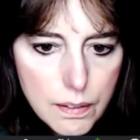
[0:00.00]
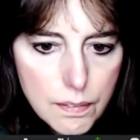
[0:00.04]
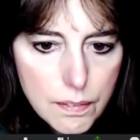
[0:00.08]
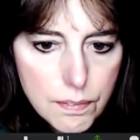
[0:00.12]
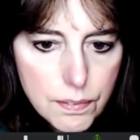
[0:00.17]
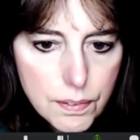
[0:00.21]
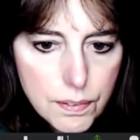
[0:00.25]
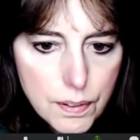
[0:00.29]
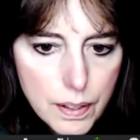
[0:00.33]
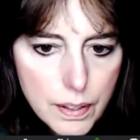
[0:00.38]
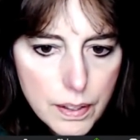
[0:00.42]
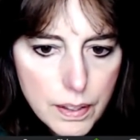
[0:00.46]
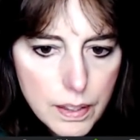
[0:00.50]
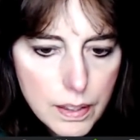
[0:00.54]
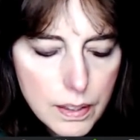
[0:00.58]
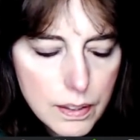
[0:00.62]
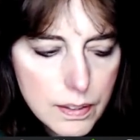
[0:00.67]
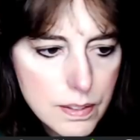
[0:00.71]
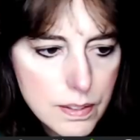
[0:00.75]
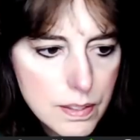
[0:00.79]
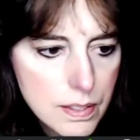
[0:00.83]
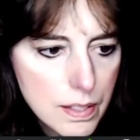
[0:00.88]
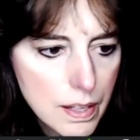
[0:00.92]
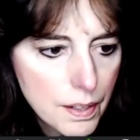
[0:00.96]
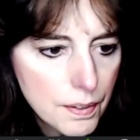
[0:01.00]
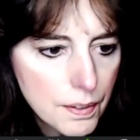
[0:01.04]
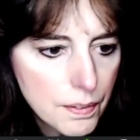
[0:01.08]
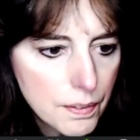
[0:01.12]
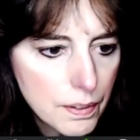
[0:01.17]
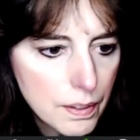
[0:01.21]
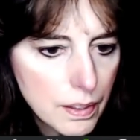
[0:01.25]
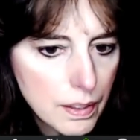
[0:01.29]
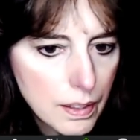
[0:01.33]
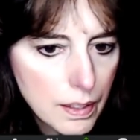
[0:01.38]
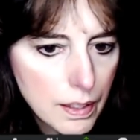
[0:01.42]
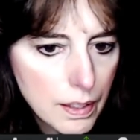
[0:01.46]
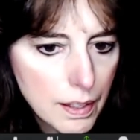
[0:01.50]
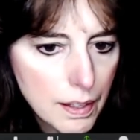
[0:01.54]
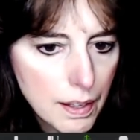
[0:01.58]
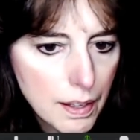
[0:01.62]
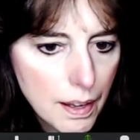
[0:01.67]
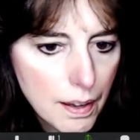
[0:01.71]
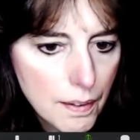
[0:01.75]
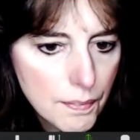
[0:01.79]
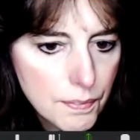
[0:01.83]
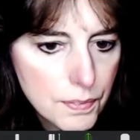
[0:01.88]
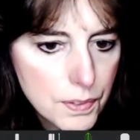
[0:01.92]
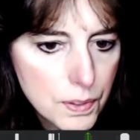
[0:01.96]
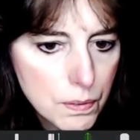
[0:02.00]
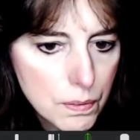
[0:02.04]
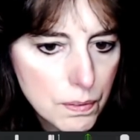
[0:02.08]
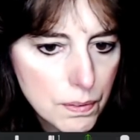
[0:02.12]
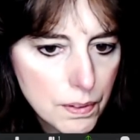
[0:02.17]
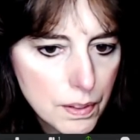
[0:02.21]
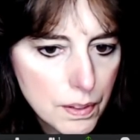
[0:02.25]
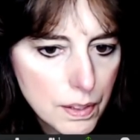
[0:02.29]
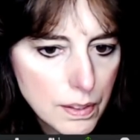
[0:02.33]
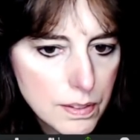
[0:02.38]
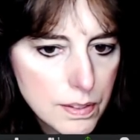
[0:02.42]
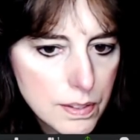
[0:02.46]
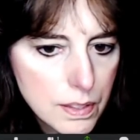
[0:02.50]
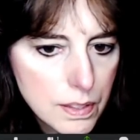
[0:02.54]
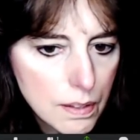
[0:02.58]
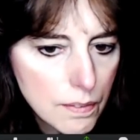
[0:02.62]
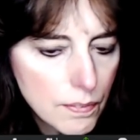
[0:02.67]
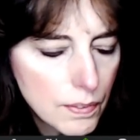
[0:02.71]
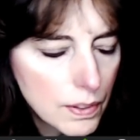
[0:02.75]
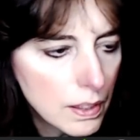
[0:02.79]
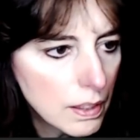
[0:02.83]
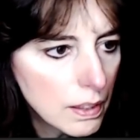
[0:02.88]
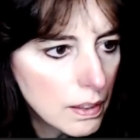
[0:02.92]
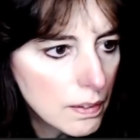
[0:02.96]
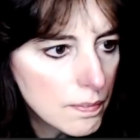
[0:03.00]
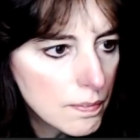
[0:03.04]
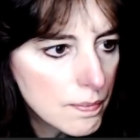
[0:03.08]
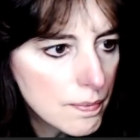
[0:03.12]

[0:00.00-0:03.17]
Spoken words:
Friday and Saturday after Thanksgiving.